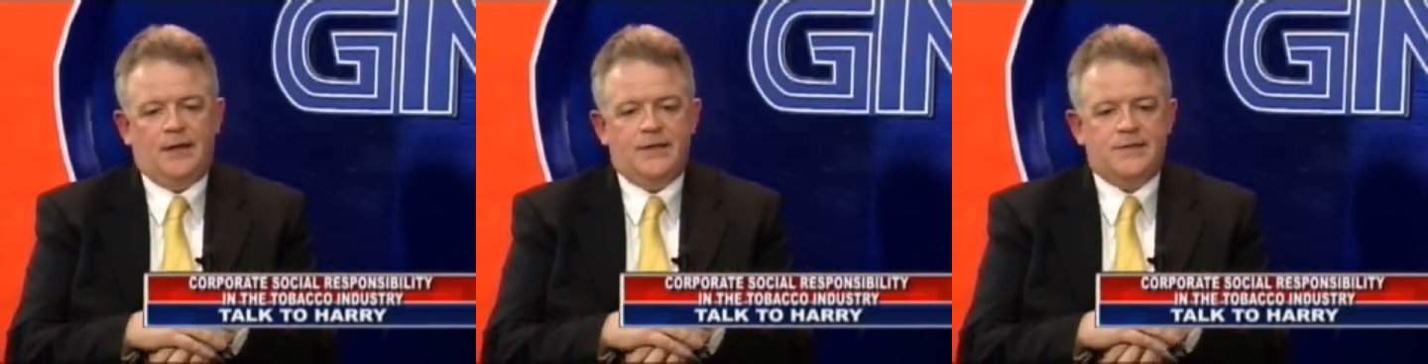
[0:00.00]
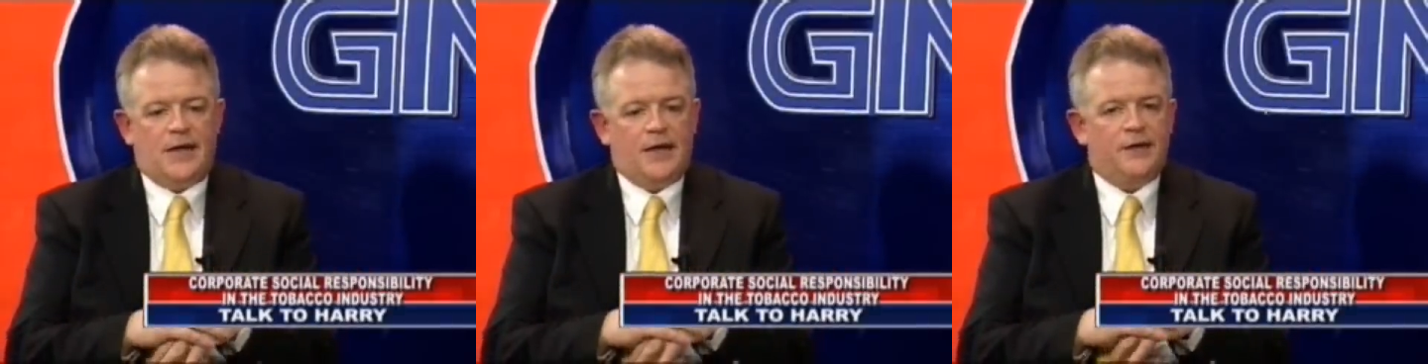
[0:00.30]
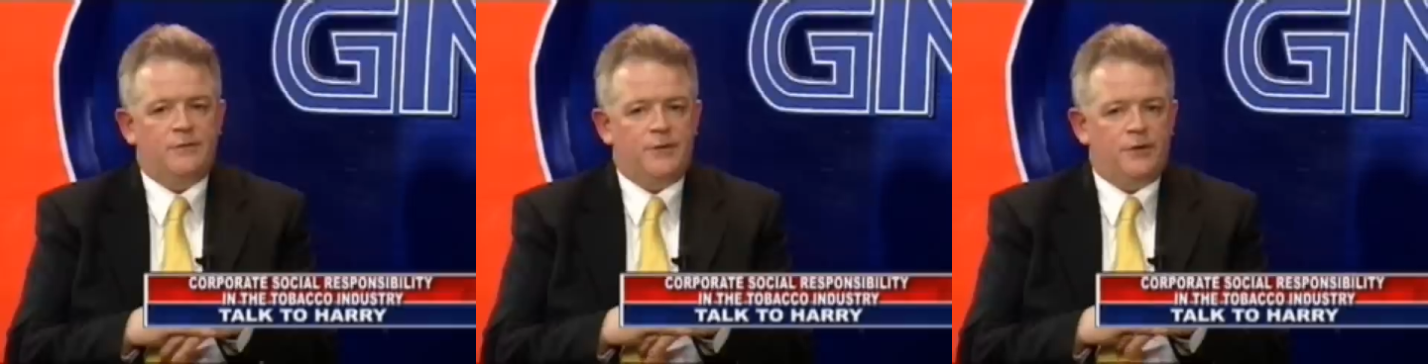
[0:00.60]

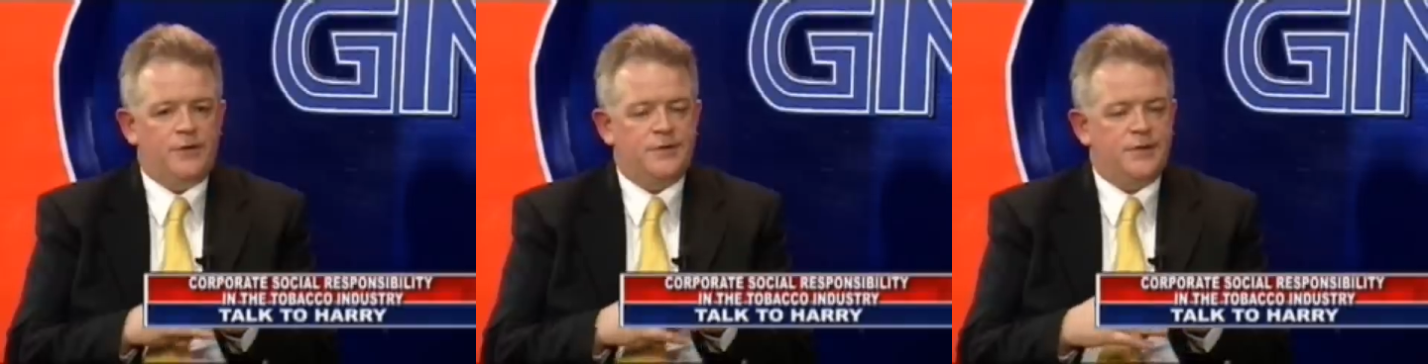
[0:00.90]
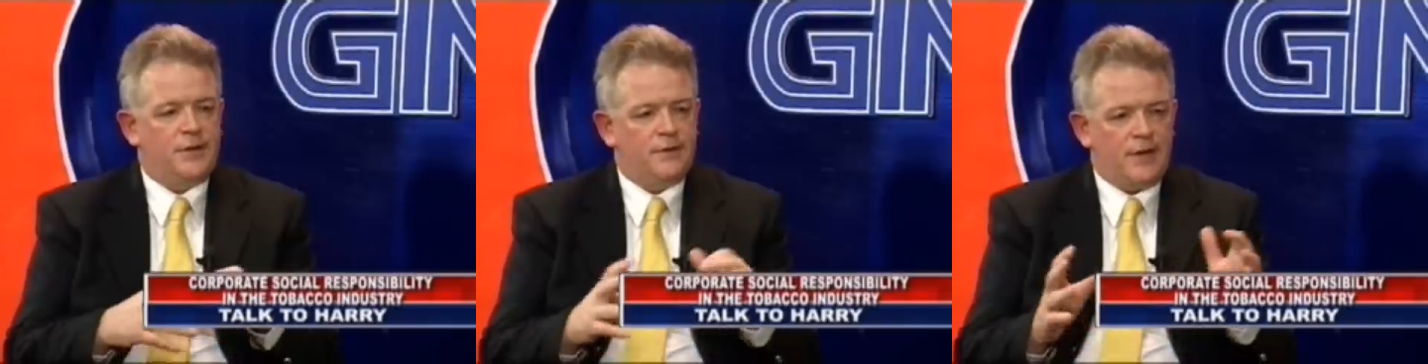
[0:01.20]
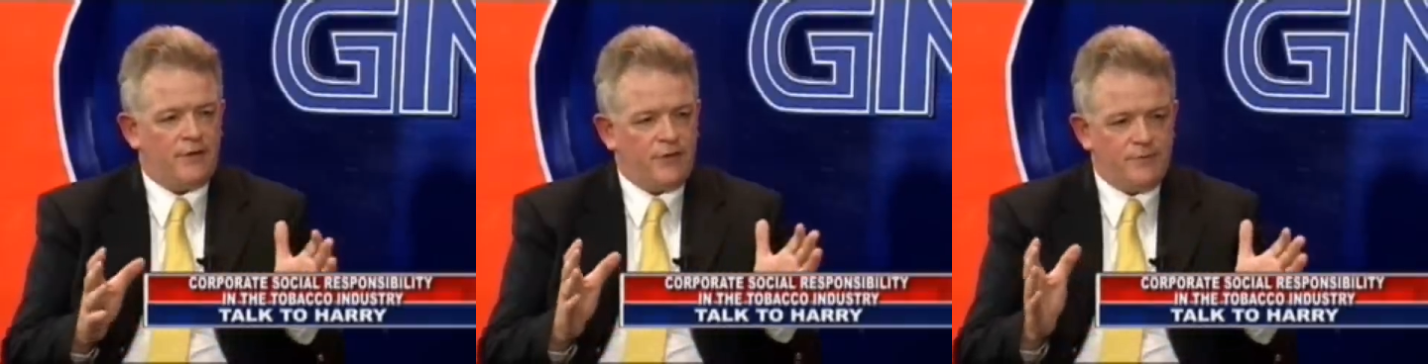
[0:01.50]
Activity and how
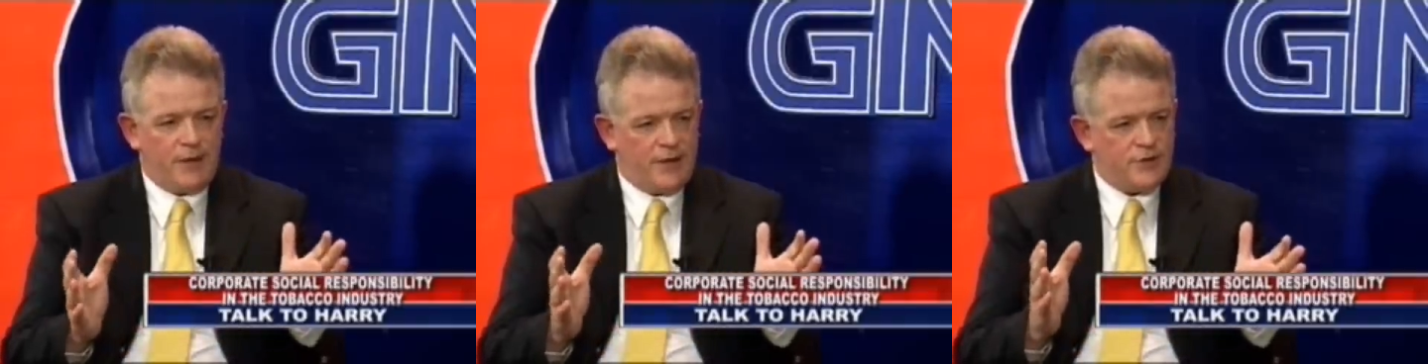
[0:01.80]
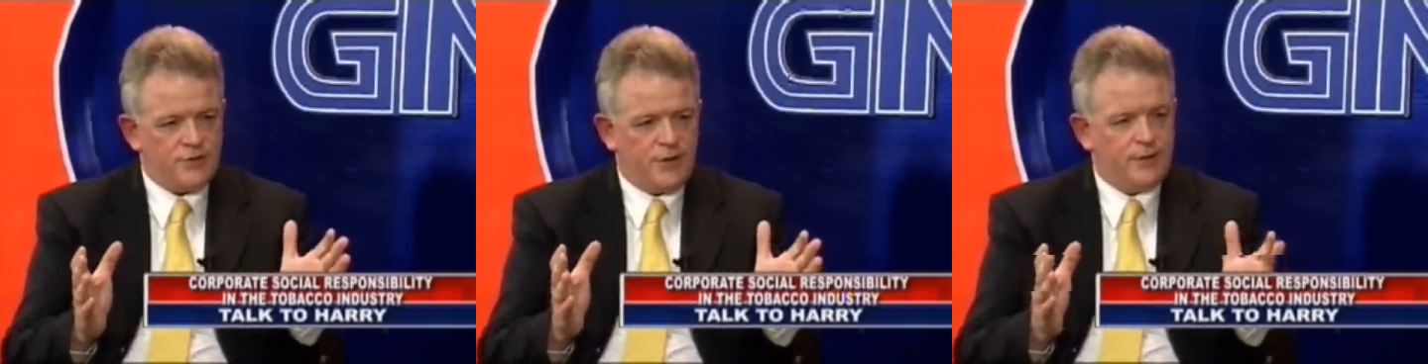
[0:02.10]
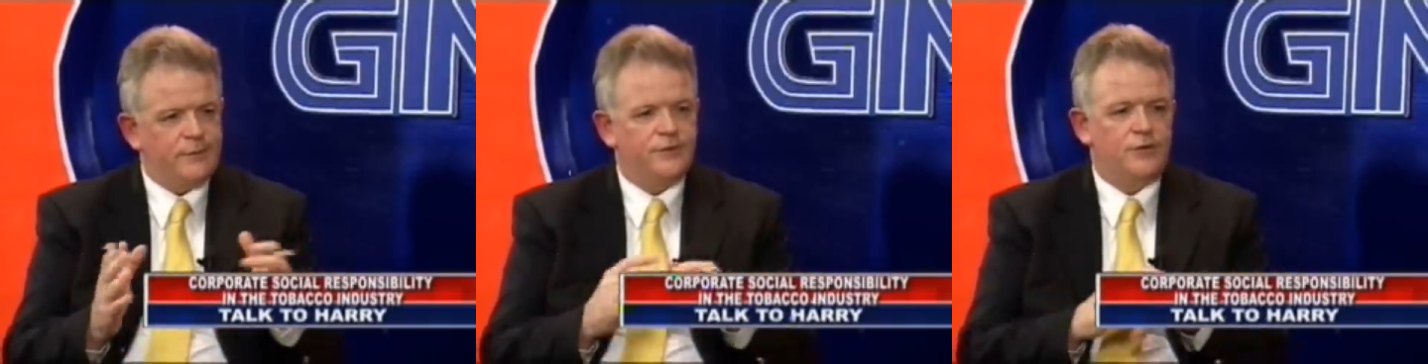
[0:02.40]
we measure it
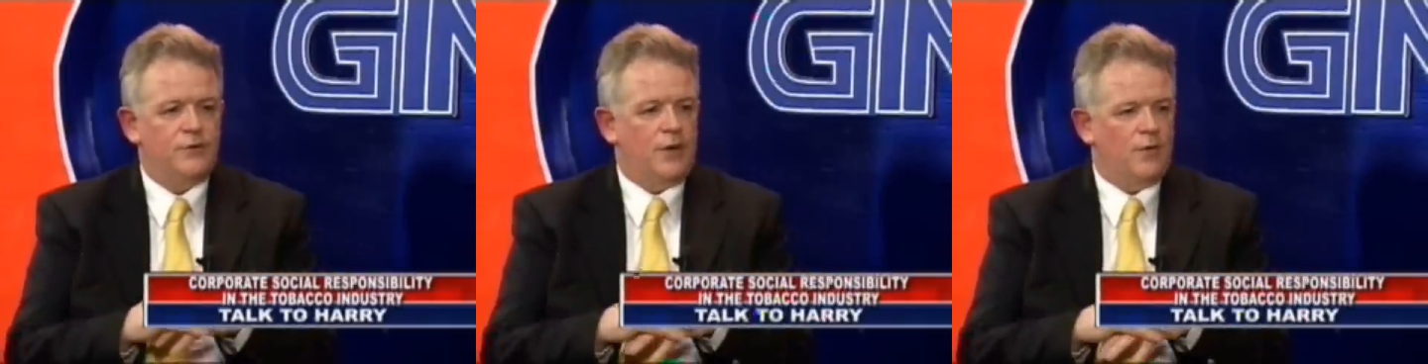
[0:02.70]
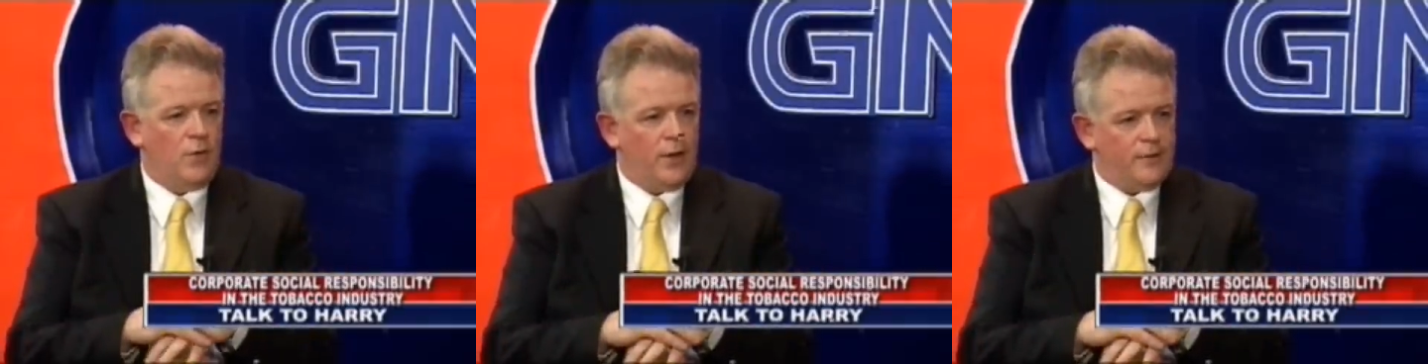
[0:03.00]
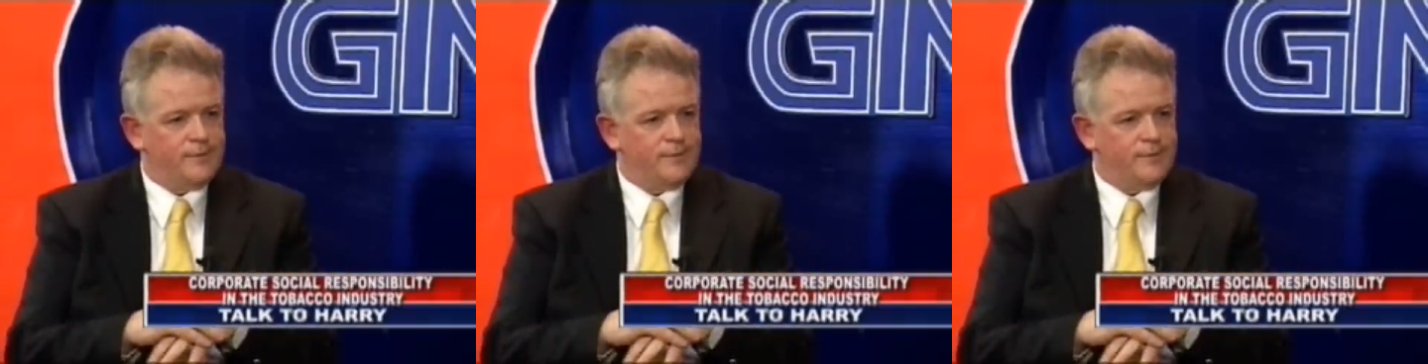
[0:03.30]
doing well.